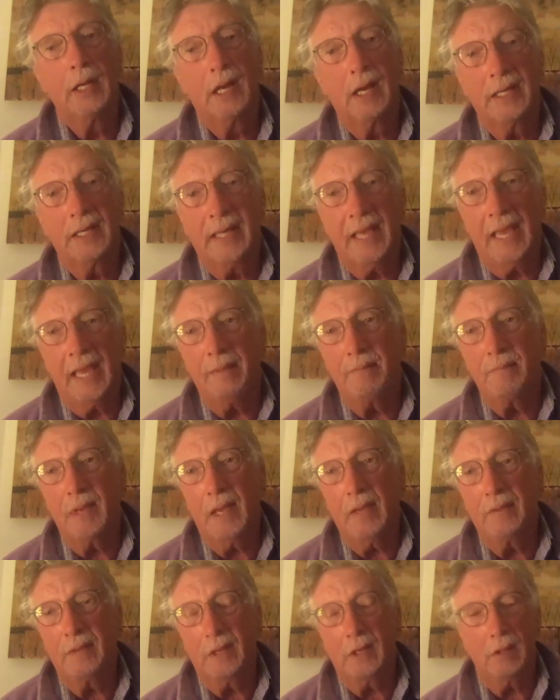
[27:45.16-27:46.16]
game,
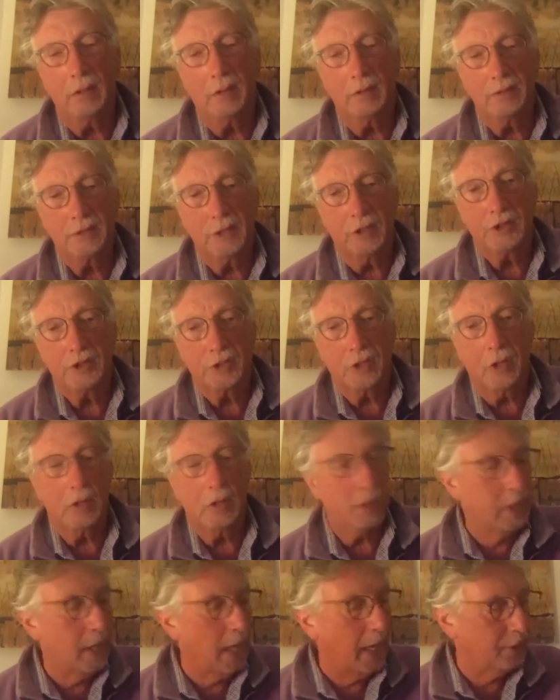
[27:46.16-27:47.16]
and they'll
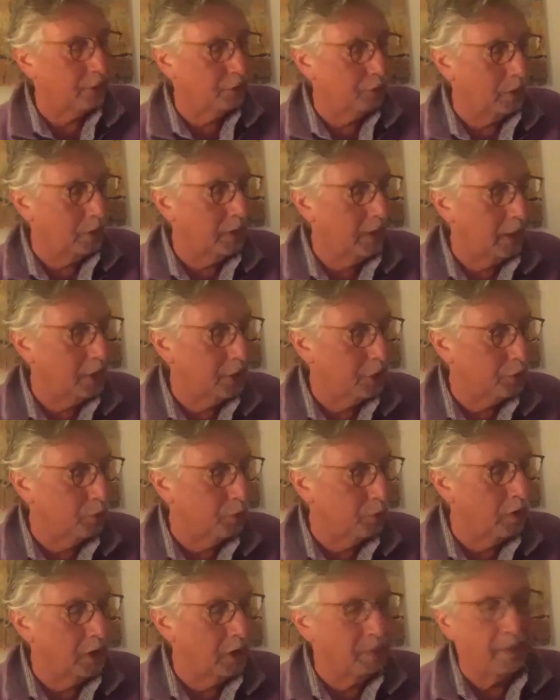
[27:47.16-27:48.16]
start not doing that as
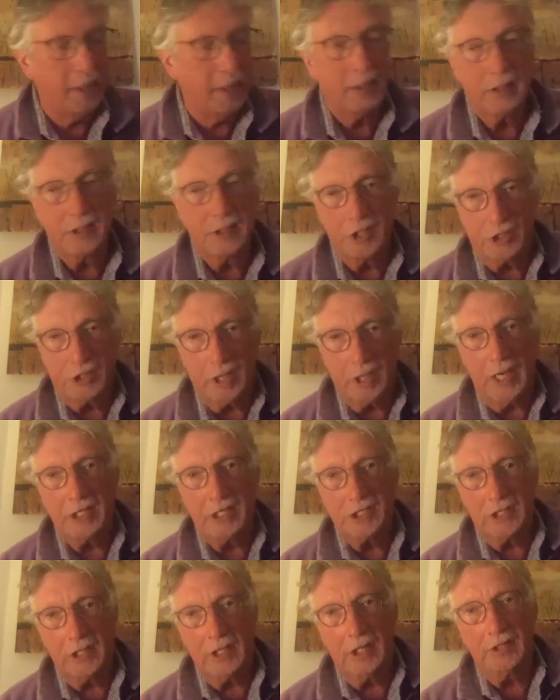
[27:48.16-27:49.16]
well. They might just
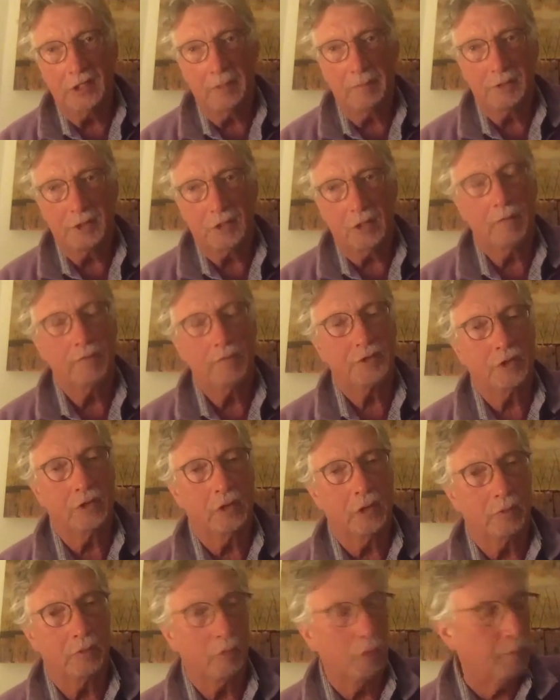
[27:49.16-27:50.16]
isolate themselves in
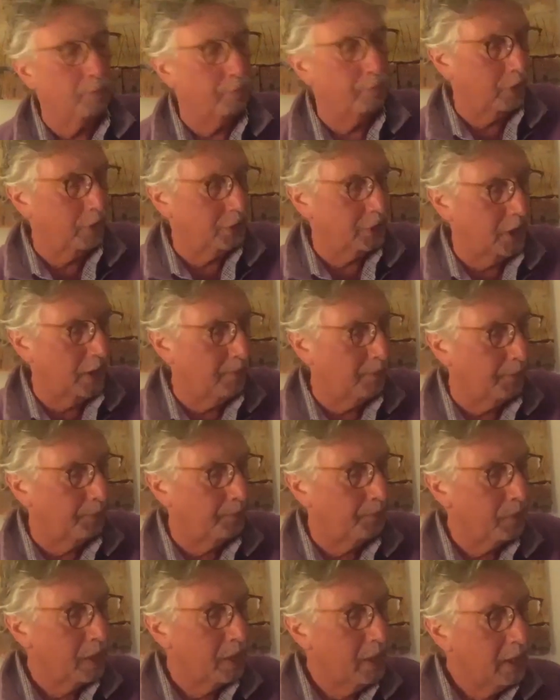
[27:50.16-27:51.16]
their room, for example.
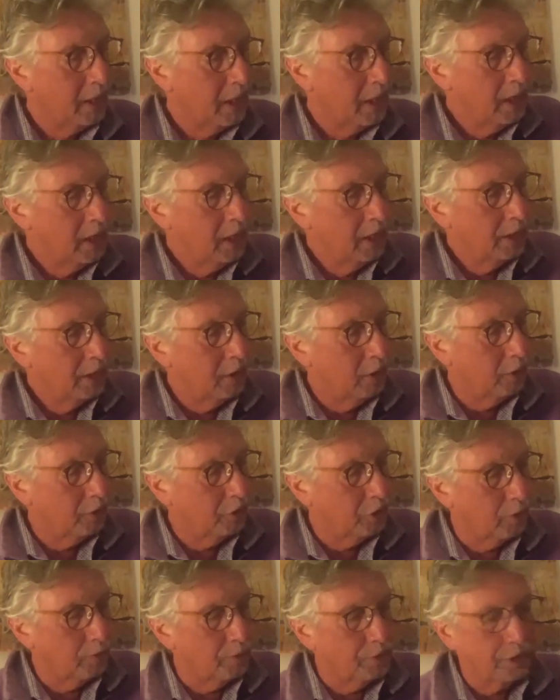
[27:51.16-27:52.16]
Now, in
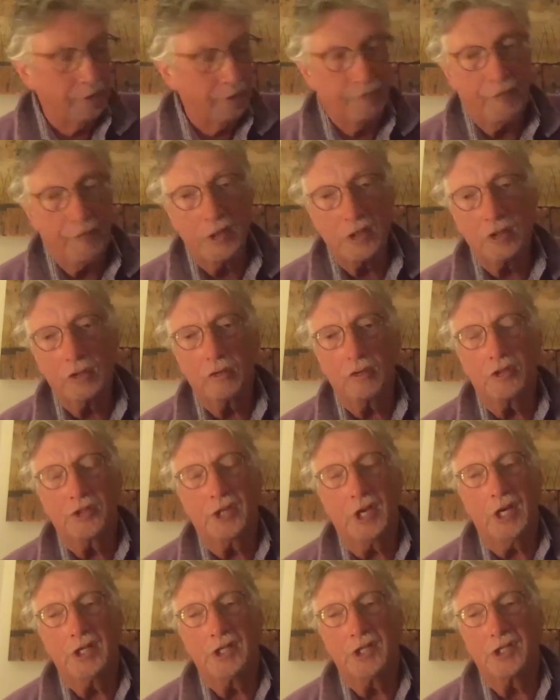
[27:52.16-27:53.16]
terms of physical
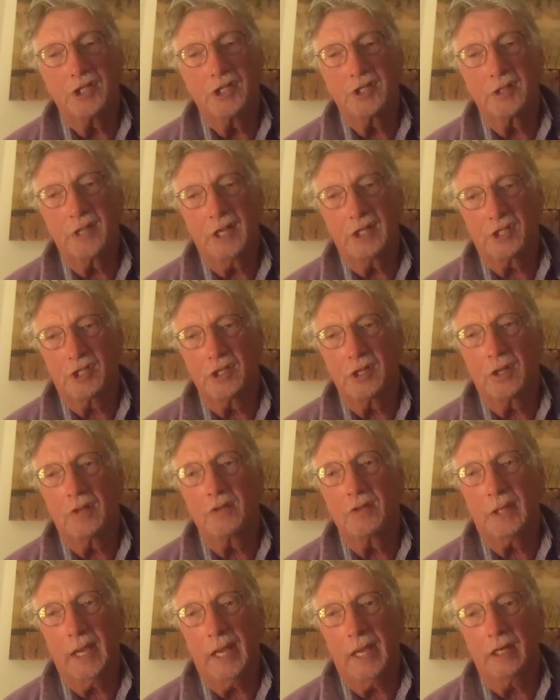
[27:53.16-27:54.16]
changes, that's another
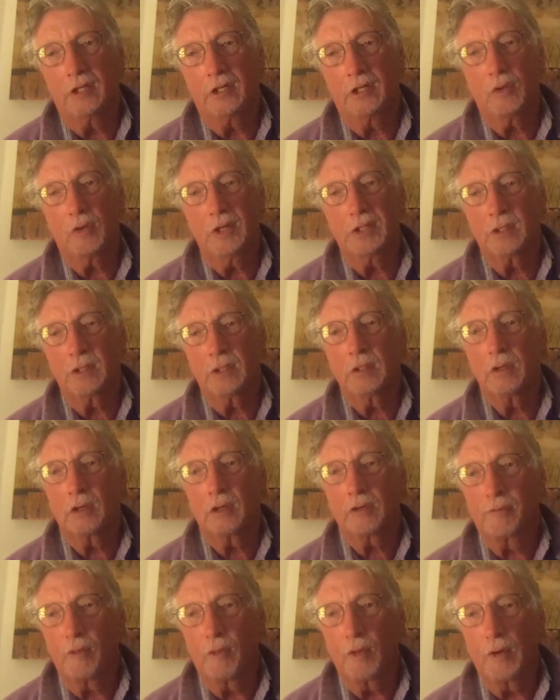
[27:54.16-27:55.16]
category to look
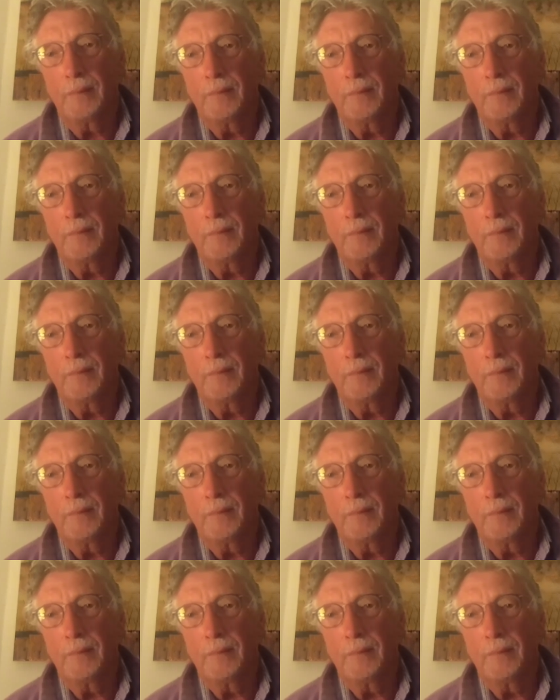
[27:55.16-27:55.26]
for.